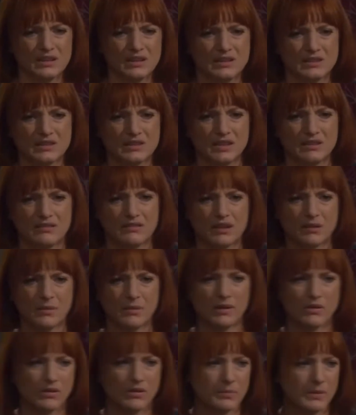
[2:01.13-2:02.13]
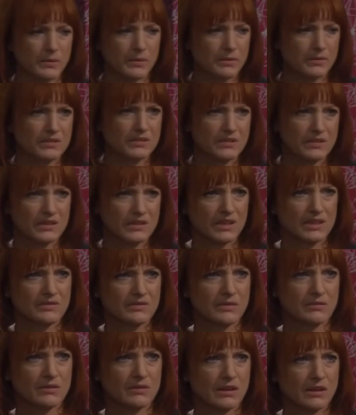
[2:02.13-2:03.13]
is hearing about other people's successful
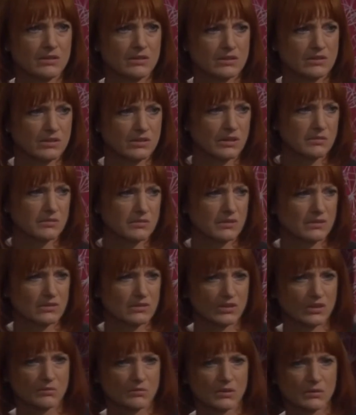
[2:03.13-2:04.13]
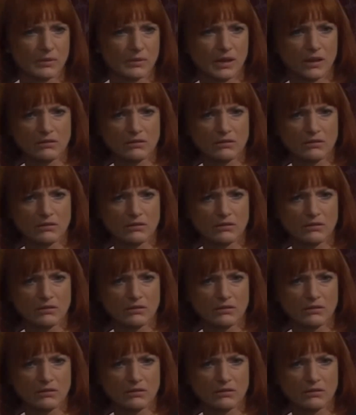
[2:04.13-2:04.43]
relationships going to cheer me up again?